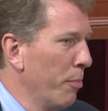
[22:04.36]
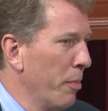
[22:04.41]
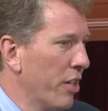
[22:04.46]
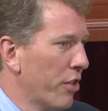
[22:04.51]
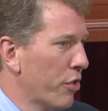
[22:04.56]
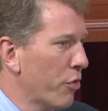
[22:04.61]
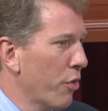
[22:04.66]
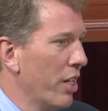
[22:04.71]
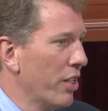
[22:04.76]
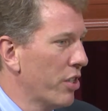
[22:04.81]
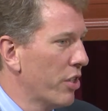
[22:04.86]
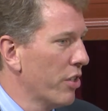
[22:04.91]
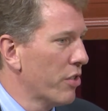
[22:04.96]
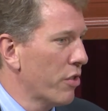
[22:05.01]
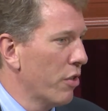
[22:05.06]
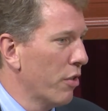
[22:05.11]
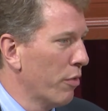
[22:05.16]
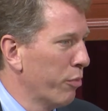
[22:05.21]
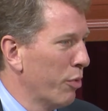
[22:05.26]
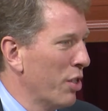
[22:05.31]
administration
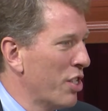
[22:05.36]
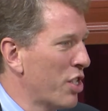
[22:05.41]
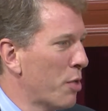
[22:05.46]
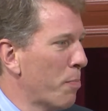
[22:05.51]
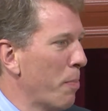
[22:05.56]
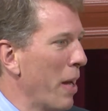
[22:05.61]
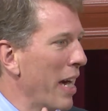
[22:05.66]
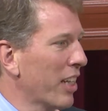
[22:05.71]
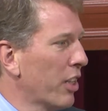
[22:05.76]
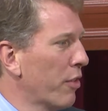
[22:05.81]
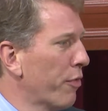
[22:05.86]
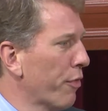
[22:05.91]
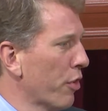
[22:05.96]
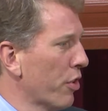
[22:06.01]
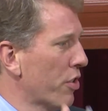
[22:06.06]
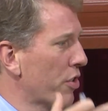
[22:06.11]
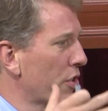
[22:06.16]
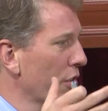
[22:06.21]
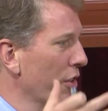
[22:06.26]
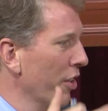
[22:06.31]
sort of respect
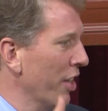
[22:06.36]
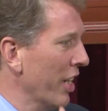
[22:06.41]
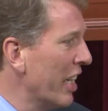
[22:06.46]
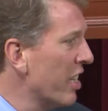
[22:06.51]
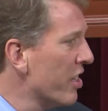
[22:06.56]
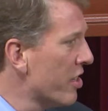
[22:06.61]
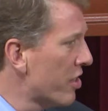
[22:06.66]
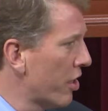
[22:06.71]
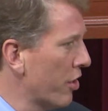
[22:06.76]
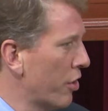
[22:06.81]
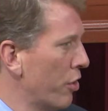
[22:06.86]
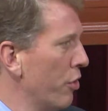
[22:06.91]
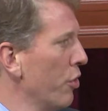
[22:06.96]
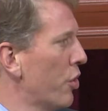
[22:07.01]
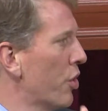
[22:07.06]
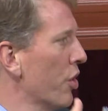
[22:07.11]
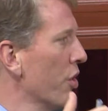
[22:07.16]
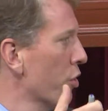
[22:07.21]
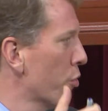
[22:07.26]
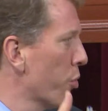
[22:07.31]
for certain
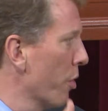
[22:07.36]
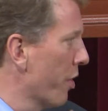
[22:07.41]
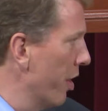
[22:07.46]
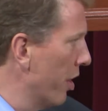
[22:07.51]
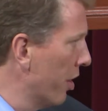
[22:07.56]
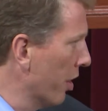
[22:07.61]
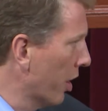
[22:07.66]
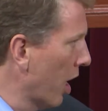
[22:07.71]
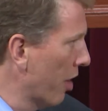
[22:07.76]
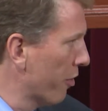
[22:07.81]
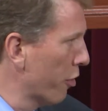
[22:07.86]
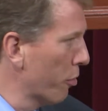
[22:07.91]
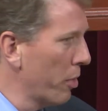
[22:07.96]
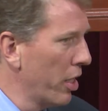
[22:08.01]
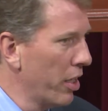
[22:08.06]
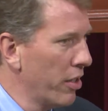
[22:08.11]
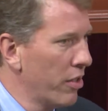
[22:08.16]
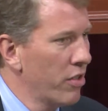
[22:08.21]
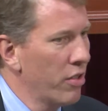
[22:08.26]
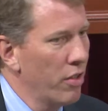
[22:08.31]
institutions within
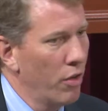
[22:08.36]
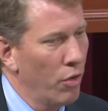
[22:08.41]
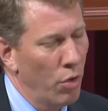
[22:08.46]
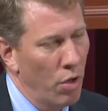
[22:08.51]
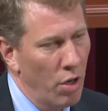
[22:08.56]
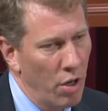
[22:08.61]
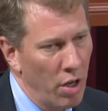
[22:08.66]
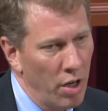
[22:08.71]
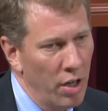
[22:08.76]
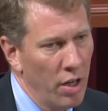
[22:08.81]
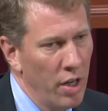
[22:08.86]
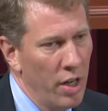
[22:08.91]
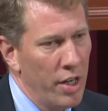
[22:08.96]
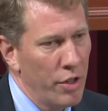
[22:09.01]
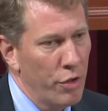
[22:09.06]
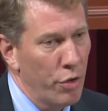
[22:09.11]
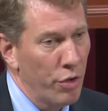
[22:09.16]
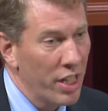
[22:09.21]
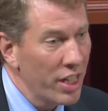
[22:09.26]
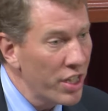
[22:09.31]
government or
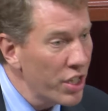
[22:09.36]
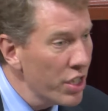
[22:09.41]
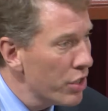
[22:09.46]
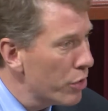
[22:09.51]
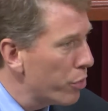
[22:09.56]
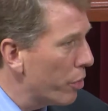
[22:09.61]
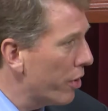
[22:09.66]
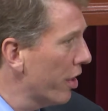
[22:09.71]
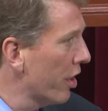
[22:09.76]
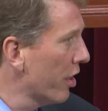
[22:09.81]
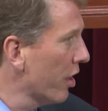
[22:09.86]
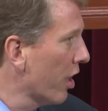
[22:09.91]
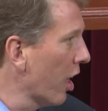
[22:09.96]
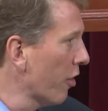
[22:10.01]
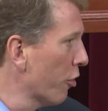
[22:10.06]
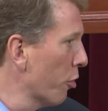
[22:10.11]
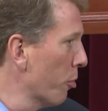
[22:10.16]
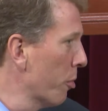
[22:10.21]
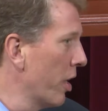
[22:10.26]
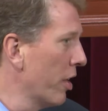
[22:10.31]
traditions within
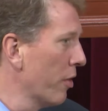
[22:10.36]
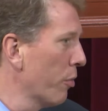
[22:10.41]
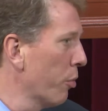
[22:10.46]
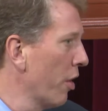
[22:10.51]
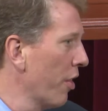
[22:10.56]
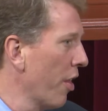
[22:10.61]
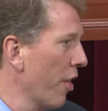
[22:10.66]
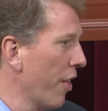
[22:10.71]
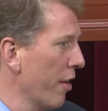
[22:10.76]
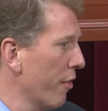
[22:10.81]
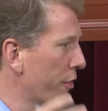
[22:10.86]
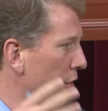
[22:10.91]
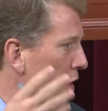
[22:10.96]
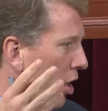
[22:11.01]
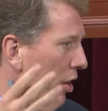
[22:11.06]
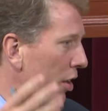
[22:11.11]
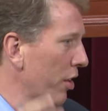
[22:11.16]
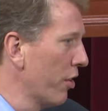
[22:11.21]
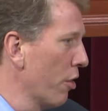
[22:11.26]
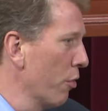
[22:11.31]
government, whether they
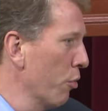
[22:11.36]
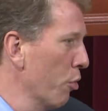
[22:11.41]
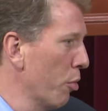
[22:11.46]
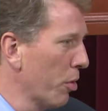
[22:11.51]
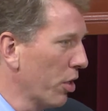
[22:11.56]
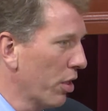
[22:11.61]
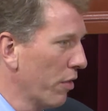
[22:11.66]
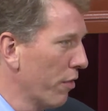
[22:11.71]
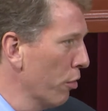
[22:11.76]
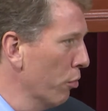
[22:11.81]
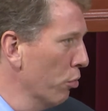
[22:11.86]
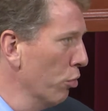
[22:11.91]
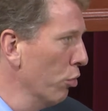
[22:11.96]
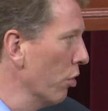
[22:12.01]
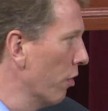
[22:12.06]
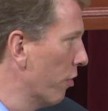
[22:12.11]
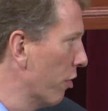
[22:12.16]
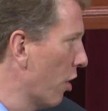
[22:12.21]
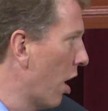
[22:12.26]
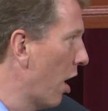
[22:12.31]
fall under the rubric of the
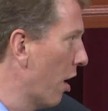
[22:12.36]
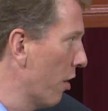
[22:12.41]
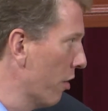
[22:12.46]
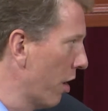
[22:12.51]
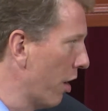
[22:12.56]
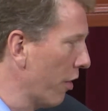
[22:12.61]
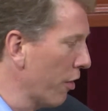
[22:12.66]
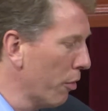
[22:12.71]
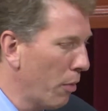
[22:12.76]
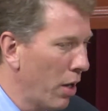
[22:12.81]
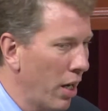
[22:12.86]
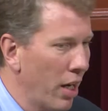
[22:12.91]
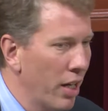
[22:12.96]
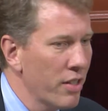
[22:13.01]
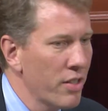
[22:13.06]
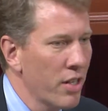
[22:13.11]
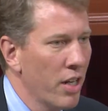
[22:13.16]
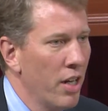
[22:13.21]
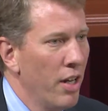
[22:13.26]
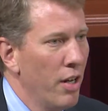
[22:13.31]
rule of law or
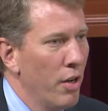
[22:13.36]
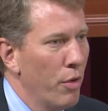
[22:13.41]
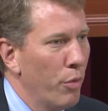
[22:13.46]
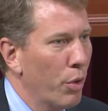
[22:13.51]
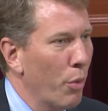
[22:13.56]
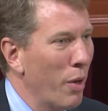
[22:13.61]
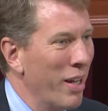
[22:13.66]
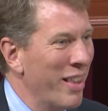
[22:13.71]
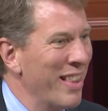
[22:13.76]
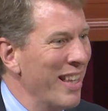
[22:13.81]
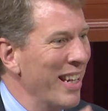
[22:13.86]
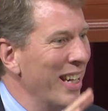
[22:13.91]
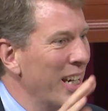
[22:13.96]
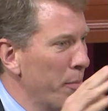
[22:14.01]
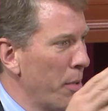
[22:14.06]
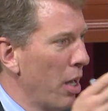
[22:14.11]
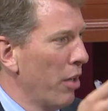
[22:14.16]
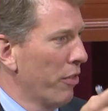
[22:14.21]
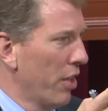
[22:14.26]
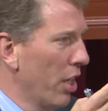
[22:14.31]
otherwise? What do I think
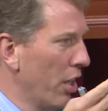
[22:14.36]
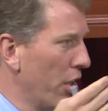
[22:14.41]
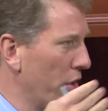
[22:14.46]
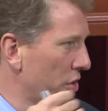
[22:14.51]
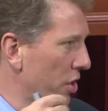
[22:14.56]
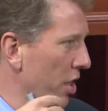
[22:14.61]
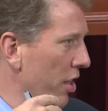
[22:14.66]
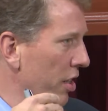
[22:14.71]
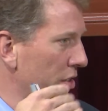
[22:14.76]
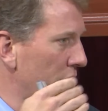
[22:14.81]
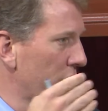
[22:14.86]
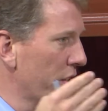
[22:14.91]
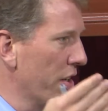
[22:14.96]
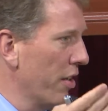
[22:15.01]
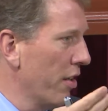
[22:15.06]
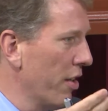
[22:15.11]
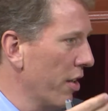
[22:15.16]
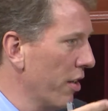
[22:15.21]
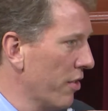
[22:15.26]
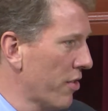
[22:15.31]
about those, and is,
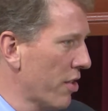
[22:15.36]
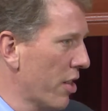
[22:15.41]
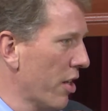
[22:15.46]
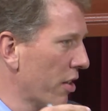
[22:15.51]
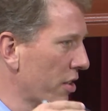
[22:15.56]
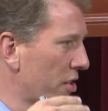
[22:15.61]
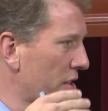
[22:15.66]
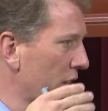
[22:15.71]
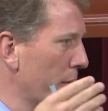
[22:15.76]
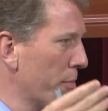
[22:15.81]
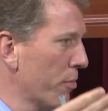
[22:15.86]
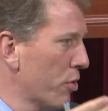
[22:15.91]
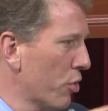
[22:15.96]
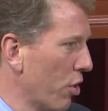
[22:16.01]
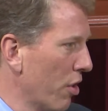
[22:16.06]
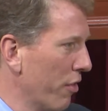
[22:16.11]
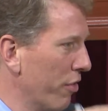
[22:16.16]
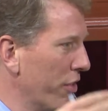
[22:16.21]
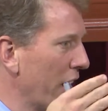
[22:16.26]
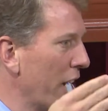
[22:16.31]
is there some
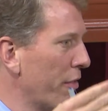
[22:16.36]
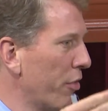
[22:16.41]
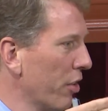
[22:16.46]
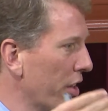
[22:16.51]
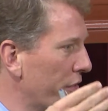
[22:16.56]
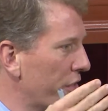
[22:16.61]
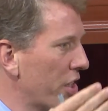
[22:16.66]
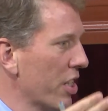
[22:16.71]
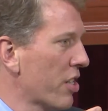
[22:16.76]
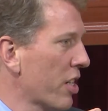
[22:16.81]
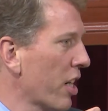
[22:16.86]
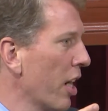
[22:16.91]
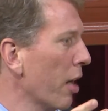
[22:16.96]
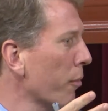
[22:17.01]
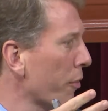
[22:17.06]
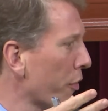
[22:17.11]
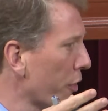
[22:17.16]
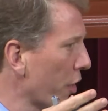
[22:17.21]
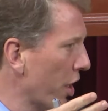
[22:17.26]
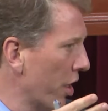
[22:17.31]
sort of level of
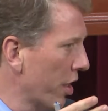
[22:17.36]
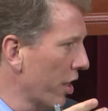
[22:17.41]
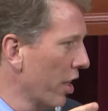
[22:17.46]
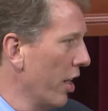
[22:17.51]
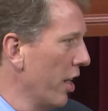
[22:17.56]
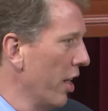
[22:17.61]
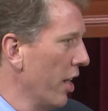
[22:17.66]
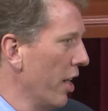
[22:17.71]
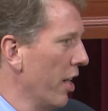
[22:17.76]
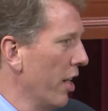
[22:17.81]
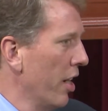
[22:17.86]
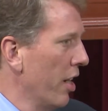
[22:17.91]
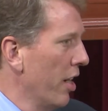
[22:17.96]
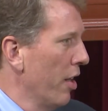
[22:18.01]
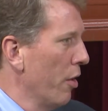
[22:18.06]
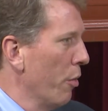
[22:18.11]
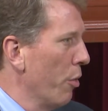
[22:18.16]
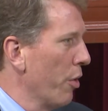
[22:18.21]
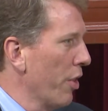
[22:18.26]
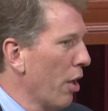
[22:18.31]
discomfort mm-hmm.
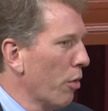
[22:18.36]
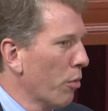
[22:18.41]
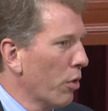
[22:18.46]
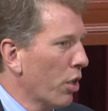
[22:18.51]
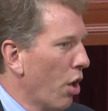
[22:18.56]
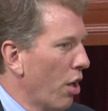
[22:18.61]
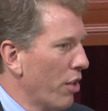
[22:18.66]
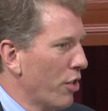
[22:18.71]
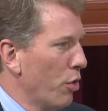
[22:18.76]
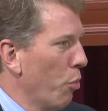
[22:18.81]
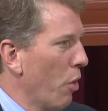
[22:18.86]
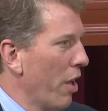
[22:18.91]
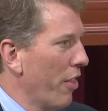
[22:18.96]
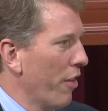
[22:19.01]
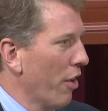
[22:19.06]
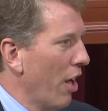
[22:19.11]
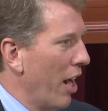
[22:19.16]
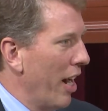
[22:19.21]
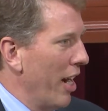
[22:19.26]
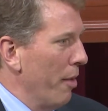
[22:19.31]
without regard to
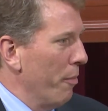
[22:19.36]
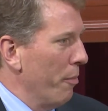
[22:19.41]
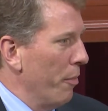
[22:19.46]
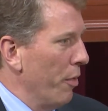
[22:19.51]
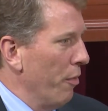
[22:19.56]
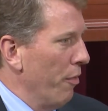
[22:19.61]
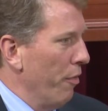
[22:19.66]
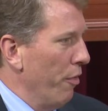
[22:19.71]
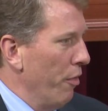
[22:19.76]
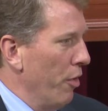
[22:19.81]
whether I am